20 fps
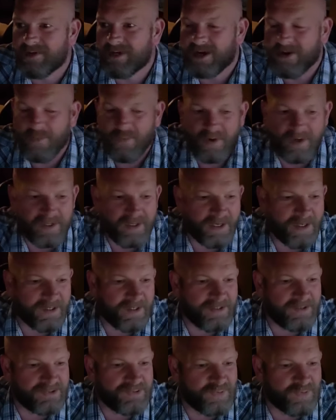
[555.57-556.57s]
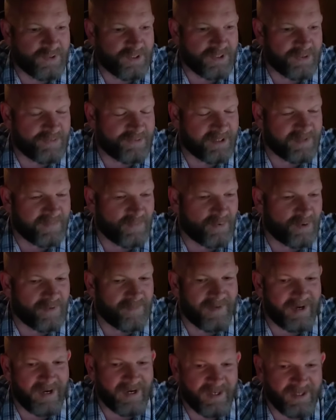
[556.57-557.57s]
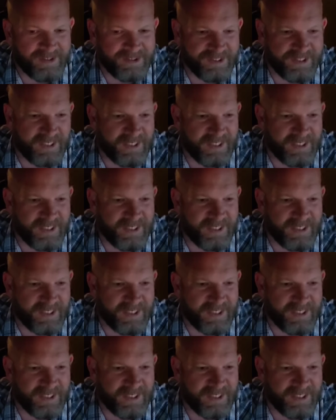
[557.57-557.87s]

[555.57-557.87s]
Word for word: We got one hundred twenty-three more miles